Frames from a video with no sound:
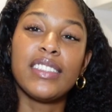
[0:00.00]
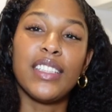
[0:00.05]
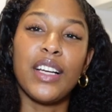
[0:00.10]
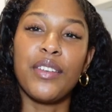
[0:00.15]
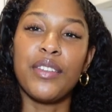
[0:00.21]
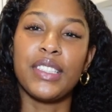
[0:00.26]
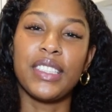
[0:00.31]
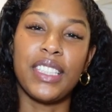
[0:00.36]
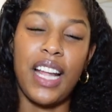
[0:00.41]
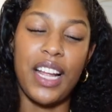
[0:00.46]

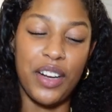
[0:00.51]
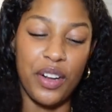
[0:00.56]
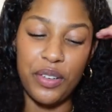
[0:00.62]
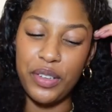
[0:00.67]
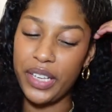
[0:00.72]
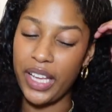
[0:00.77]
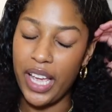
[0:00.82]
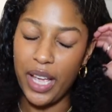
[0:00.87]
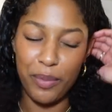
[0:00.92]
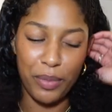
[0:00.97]
someone's and I know
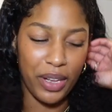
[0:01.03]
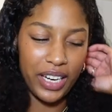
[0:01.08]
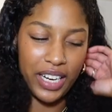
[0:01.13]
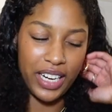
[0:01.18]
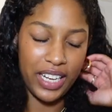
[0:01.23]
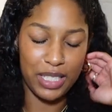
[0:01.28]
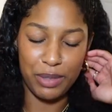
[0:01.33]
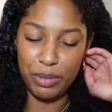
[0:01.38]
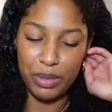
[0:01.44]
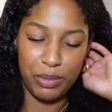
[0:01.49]
damn well they're
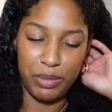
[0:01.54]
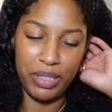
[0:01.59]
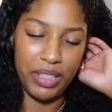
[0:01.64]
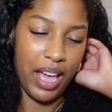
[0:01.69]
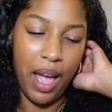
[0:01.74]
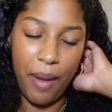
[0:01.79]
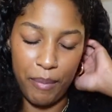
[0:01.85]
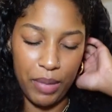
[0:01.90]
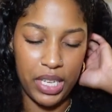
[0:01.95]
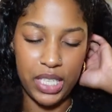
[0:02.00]
not supposed to be
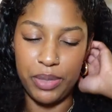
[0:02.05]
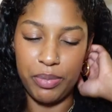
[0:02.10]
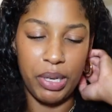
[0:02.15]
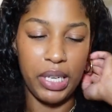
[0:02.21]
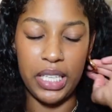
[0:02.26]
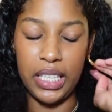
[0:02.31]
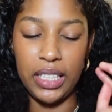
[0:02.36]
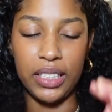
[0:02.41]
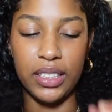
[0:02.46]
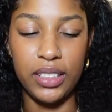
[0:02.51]
that much
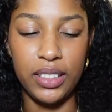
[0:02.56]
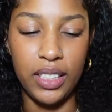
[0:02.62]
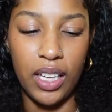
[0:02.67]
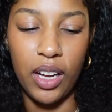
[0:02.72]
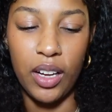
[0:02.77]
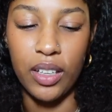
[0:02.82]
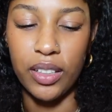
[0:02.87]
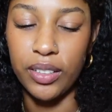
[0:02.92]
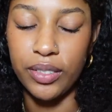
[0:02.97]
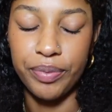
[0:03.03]
money.
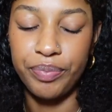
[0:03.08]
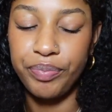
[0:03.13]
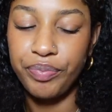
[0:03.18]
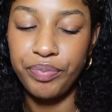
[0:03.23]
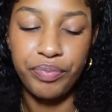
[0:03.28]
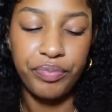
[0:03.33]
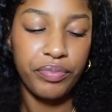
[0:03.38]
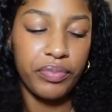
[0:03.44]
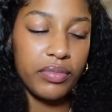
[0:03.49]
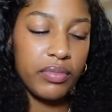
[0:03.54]
So
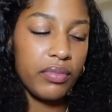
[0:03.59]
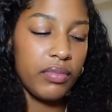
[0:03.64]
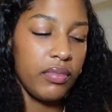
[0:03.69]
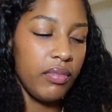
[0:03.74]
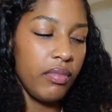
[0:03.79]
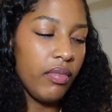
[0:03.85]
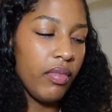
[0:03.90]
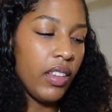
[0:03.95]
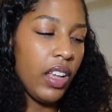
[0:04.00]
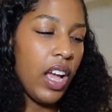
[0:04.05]

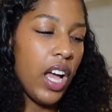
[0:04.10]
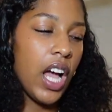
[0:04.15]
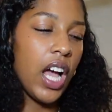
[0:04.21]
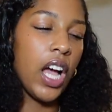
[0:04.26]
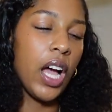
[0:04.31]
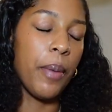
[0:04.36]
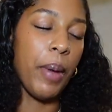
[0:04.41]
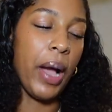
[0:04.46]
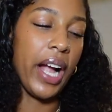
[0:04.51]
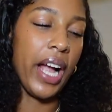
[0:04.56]

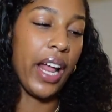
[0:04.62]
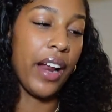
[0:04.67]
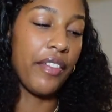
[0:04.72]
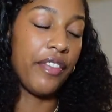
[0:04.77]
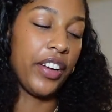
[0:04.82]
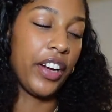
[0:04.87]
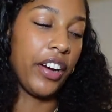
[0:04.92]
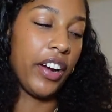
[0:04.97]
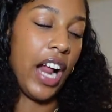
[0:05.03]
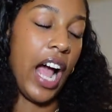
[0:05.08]
um, I gotta
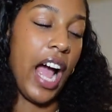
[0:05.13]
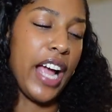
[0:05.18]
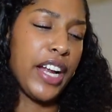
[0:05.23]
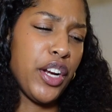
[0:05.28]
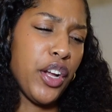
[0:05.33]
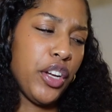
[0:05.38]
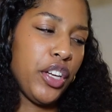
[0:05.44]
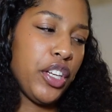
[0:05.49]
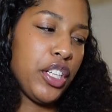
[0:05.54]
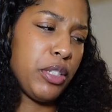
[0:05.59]
figure out. I
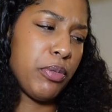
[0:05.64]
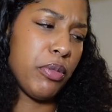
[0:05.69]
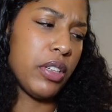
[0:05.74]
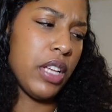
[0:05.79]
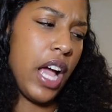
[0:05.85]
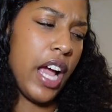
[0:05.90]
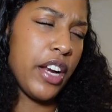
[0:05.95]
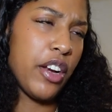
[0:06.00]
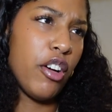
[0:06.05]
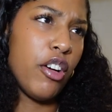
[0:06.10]
know you.
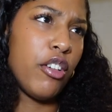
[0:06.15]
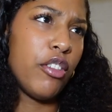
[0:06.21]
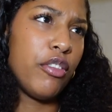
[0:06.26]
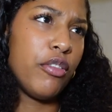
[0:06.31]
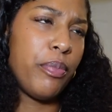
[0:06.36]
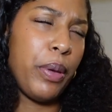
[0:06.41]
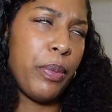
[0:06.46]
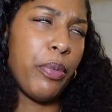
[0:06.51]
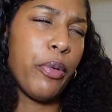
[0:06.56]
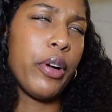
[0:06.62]
I know
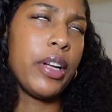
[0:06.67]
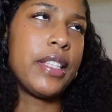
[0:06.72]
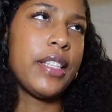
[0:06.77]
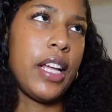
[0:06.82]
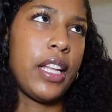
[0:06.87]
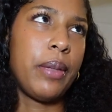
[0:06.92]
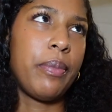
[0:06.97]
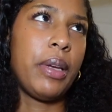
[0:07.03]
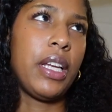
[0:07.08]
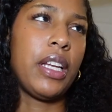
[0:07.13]
people are
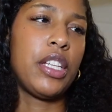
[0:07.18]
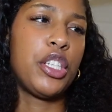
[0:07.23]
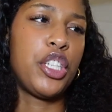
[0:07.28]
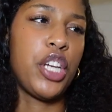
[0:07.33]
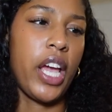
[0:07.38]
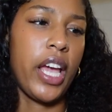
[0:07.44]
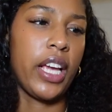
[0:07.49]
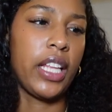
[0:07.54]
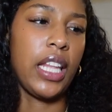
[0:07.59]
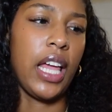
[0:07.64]
telling me to
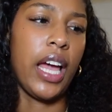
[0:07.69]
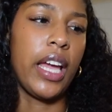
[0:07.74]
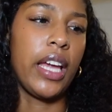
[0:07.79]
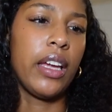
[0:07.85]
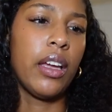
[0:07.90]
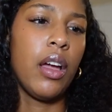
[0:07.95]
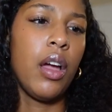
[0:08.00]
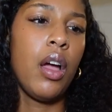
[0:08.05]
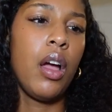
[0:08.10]
check like